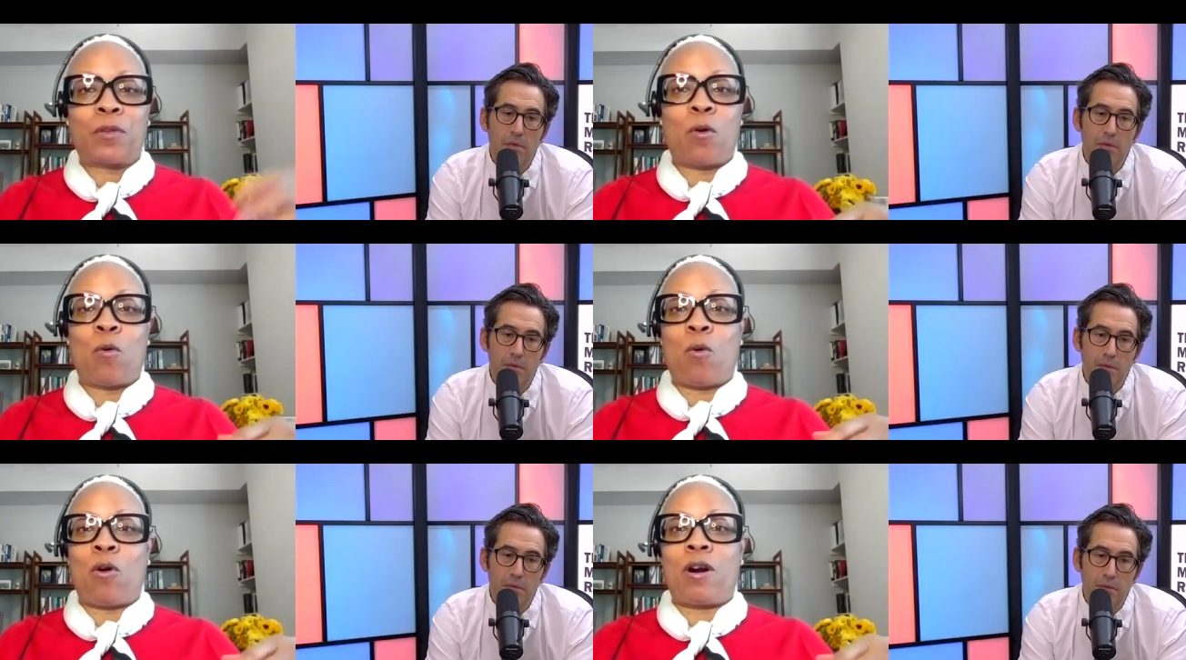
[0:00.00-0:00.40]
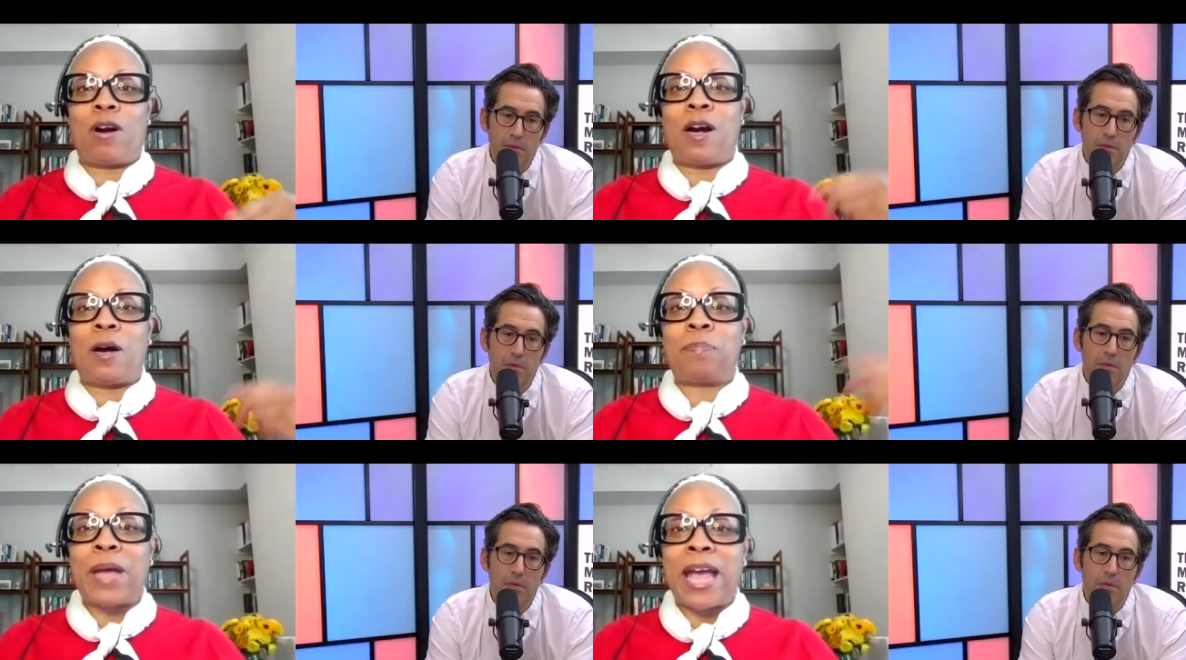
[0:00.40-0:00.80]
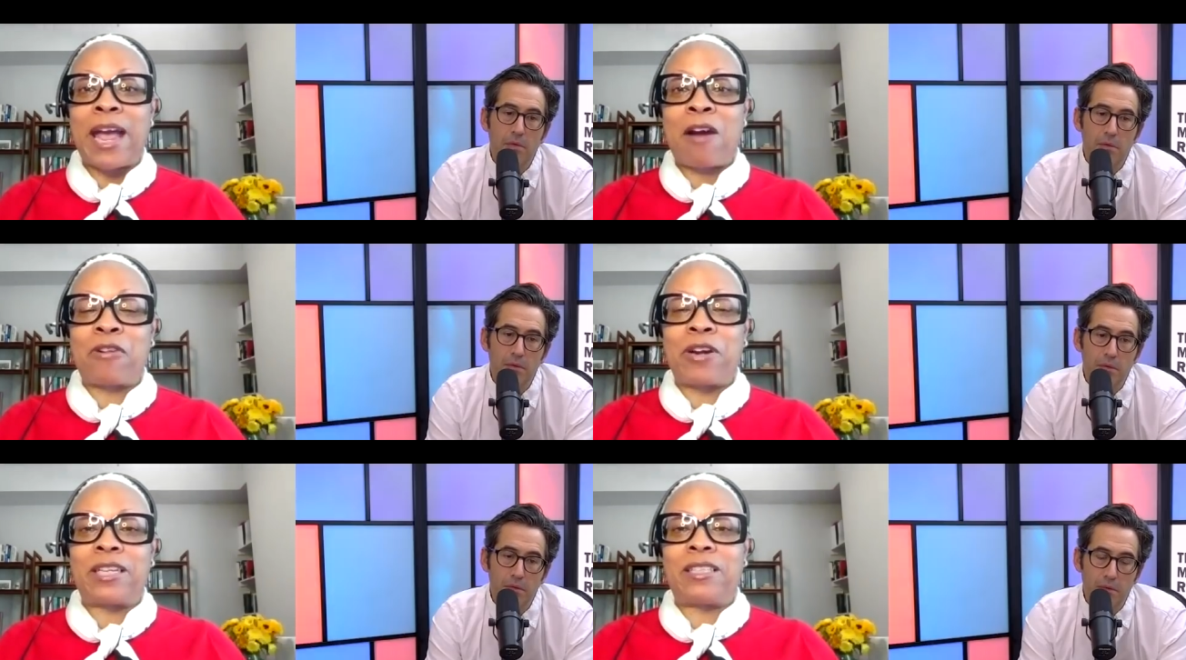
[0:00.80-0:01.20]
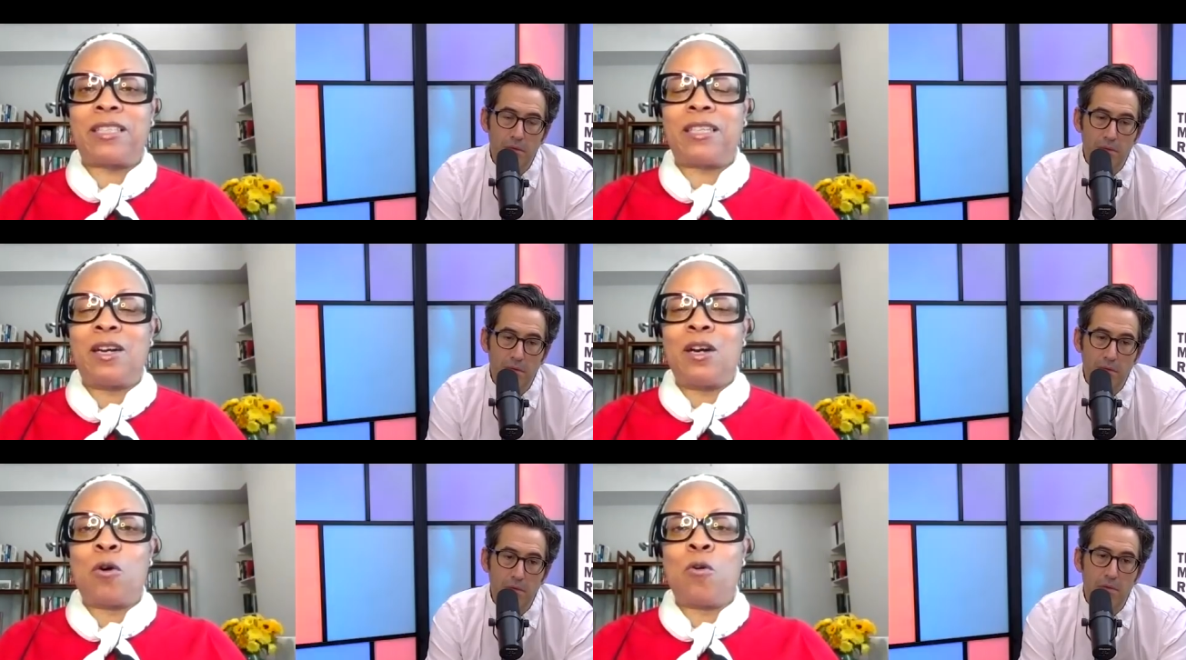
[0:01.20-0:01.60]
Speaker 1: or parent
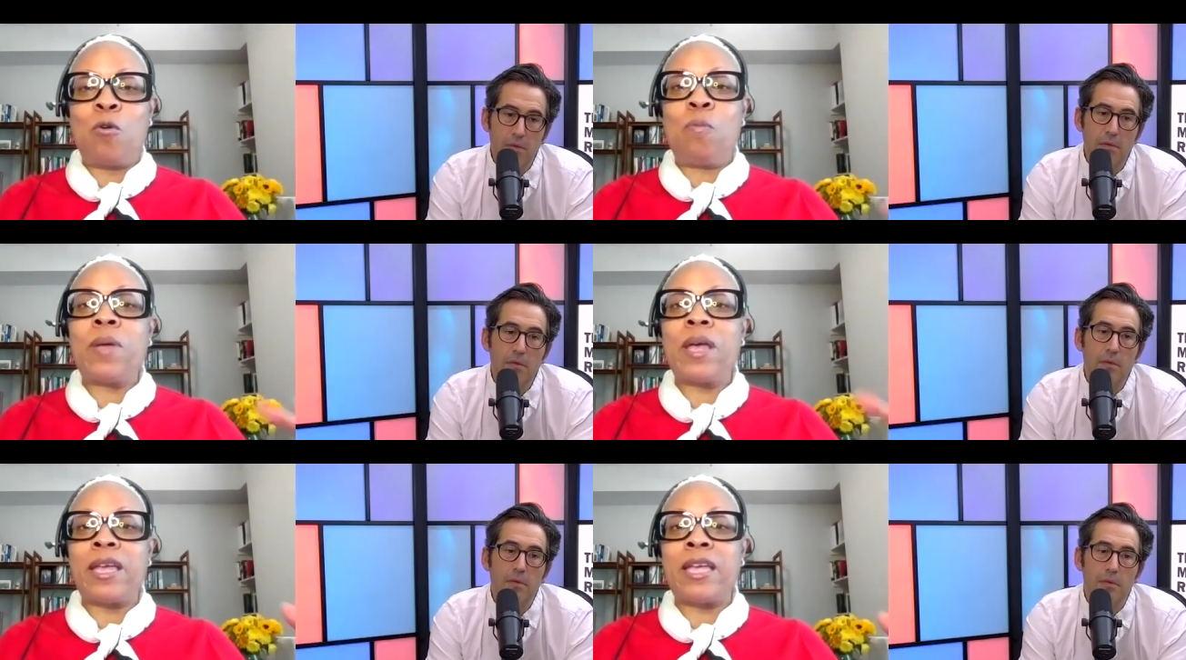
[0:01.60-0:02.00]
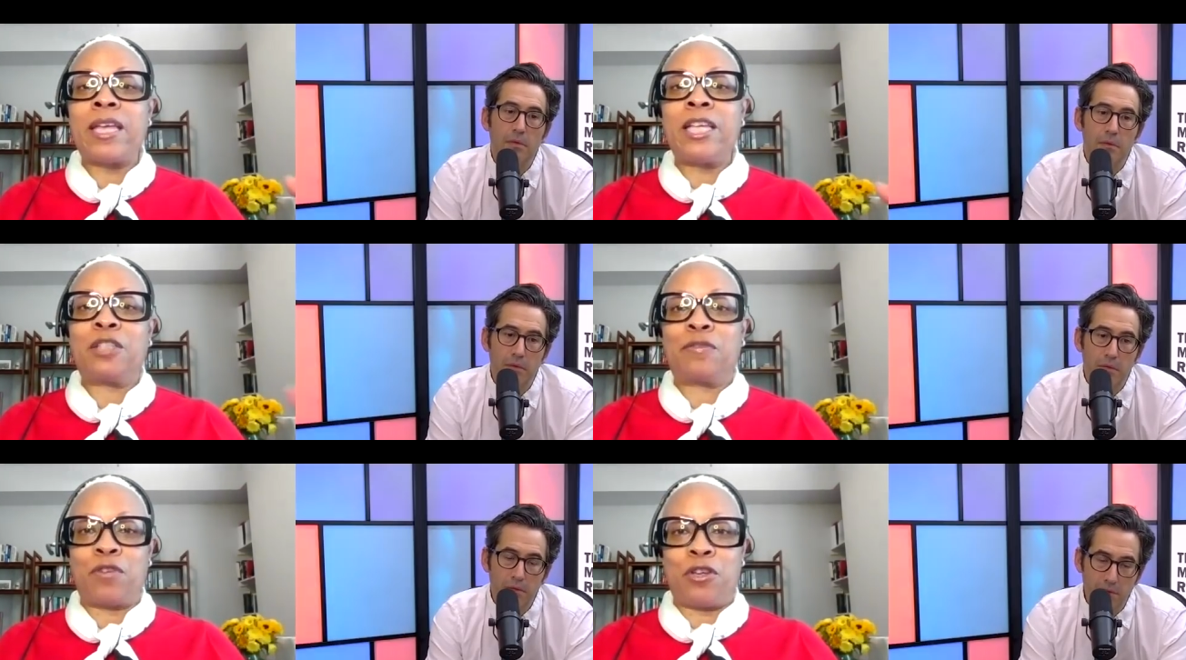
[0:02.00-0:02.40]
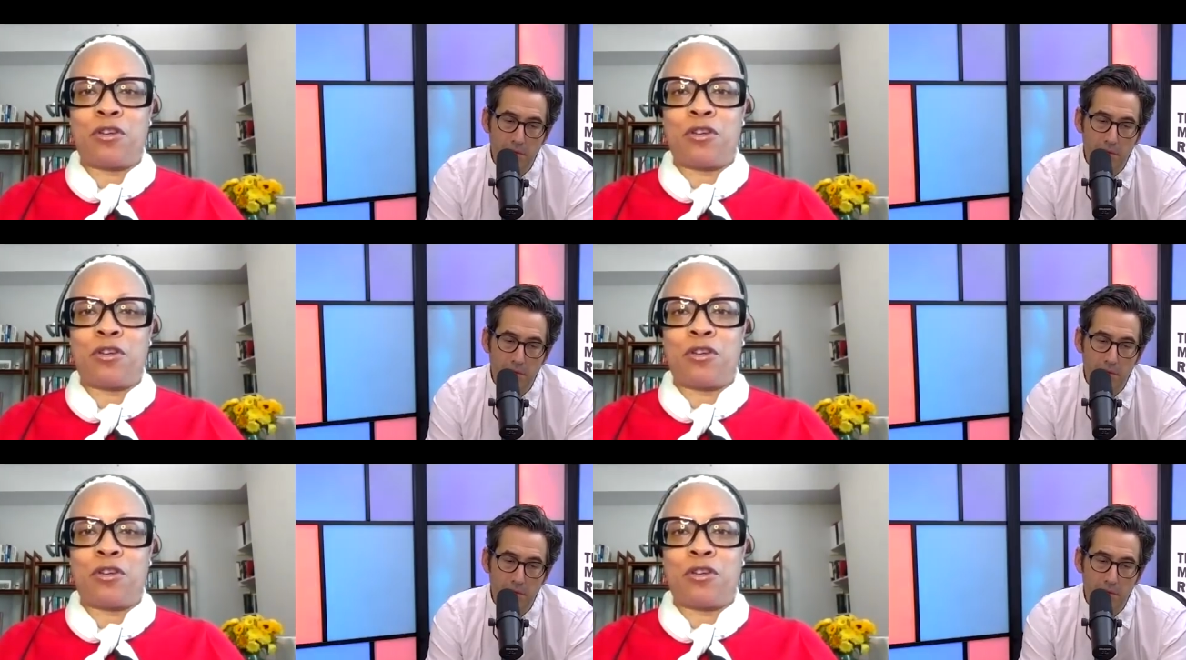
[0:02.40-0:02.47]
who pays for